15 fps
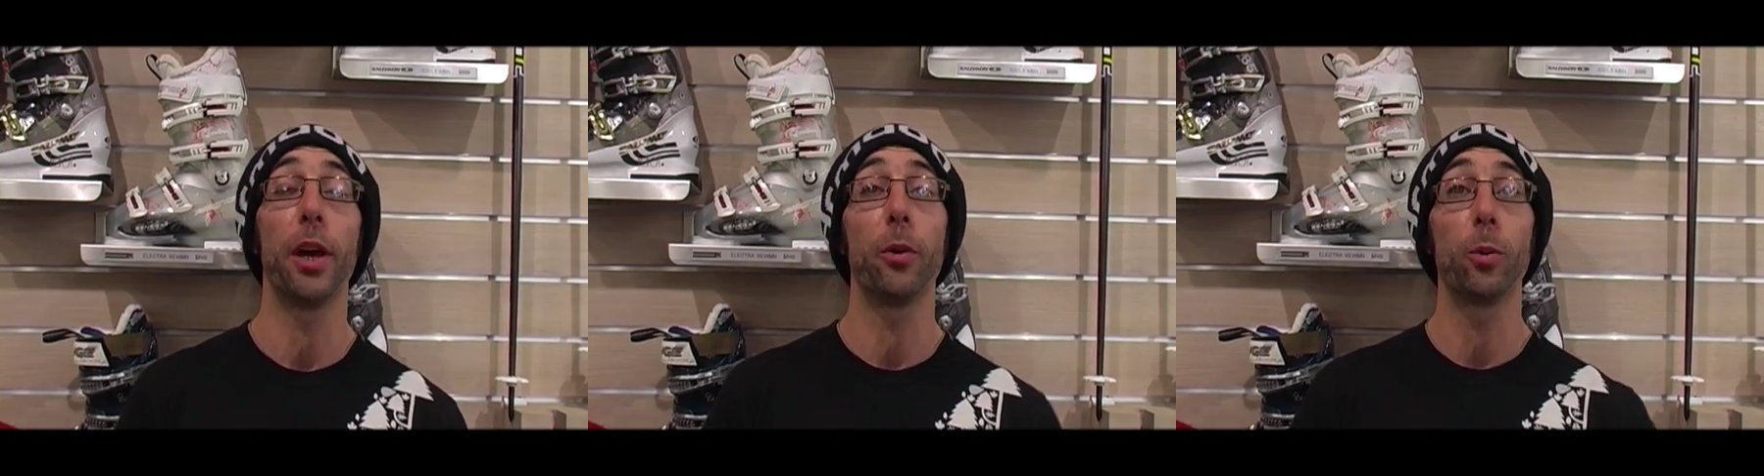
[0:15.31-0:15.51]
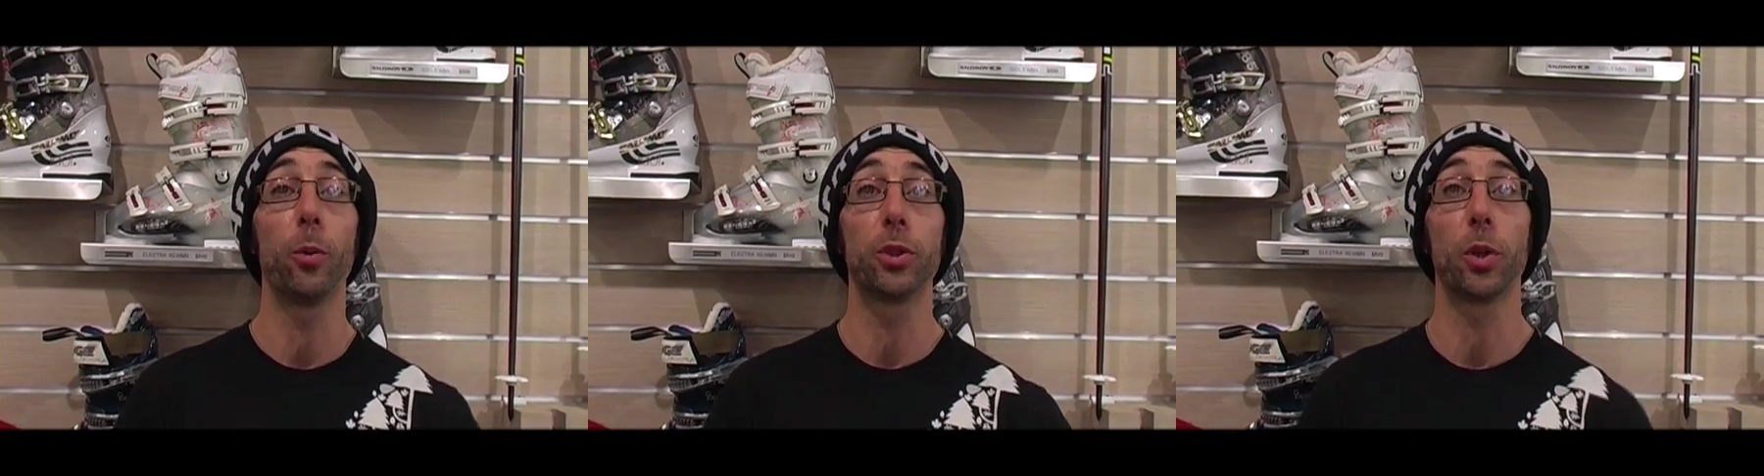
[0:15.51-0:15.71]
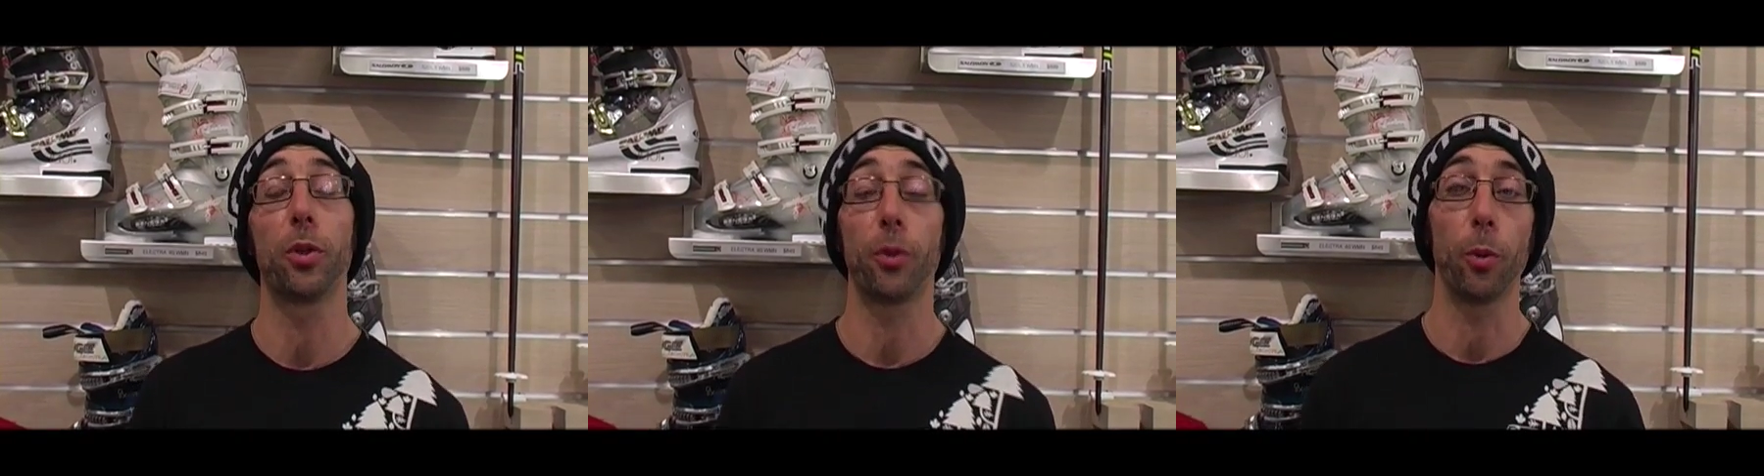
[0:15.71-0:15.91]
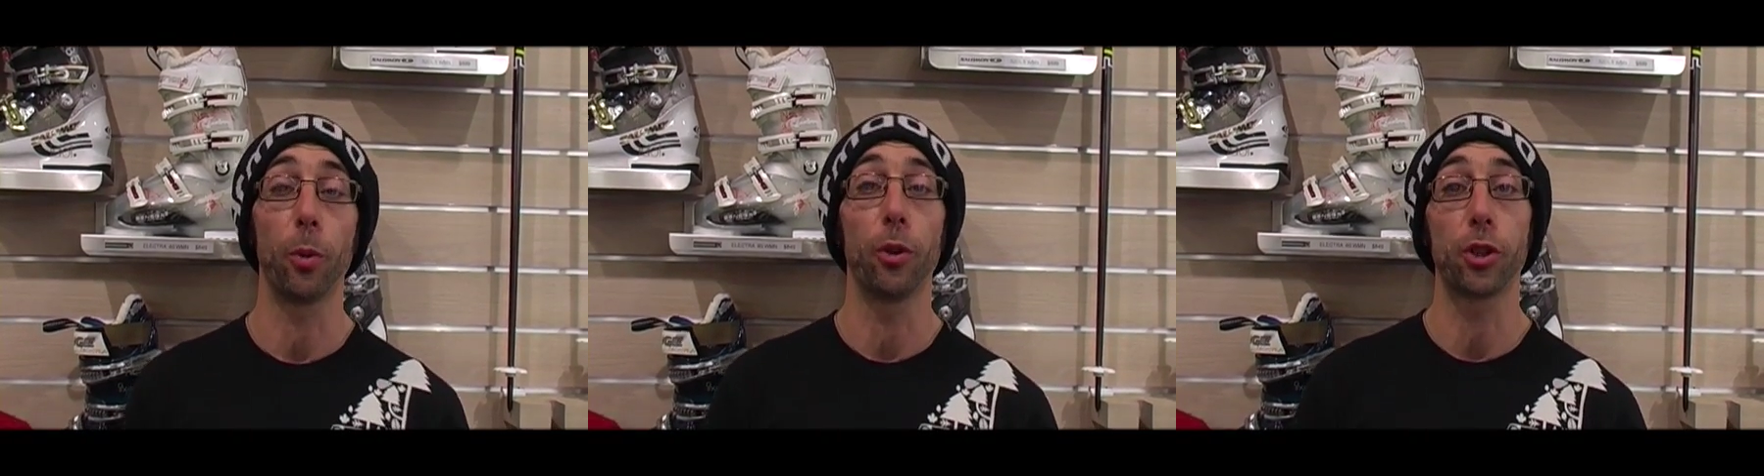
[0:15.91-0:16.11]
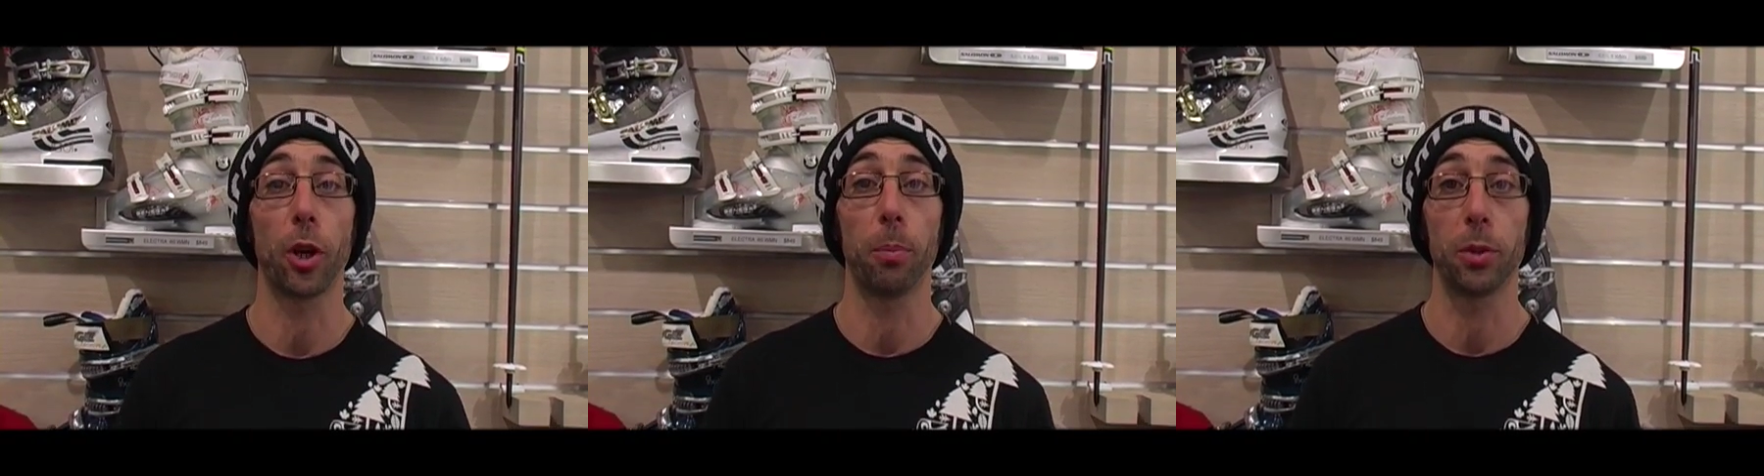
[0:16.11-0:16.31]
and also through
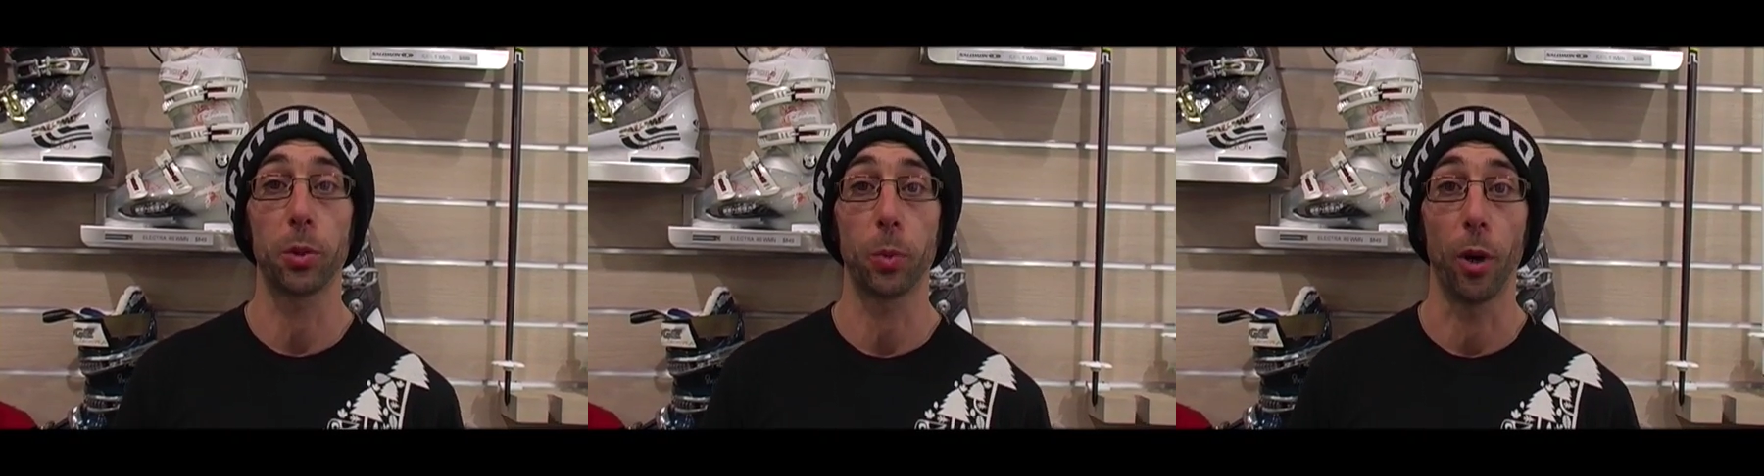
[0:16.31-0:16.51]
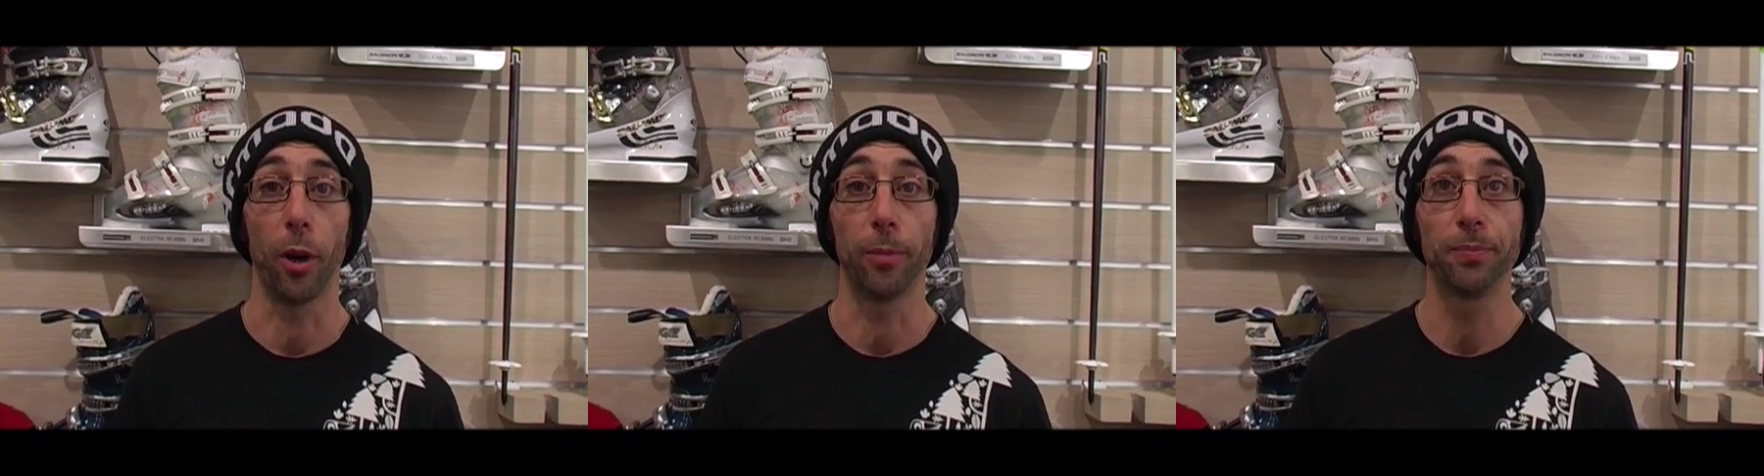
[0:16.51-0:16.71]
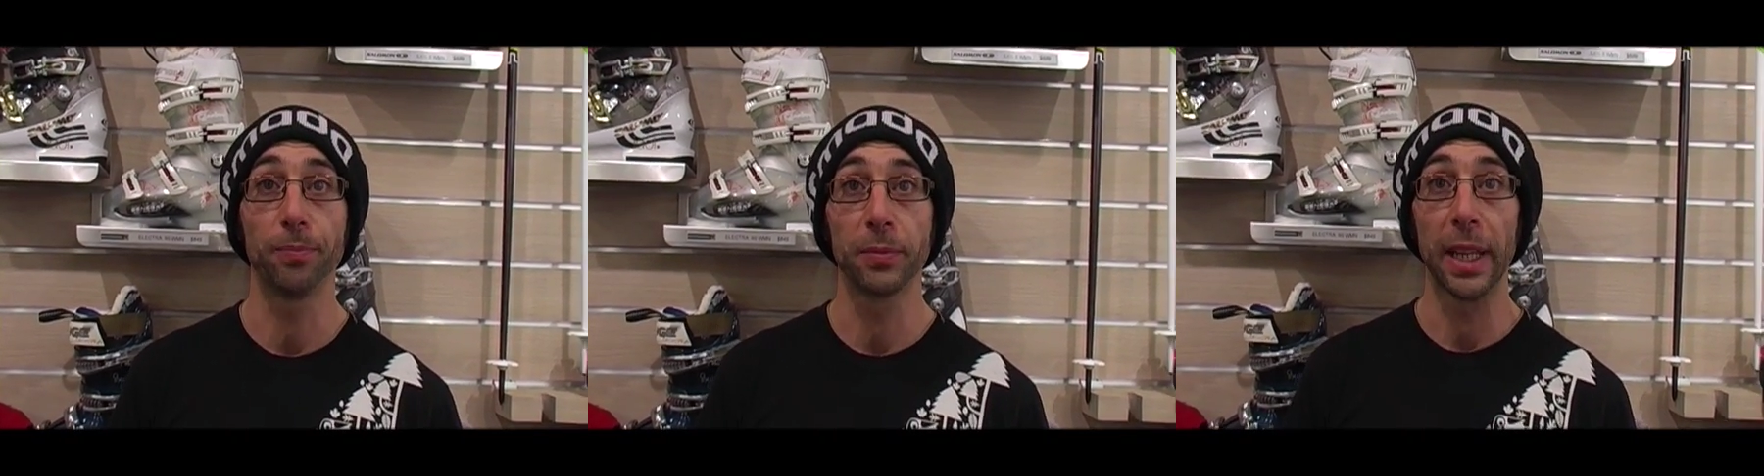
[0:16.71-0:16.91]
the shop as well.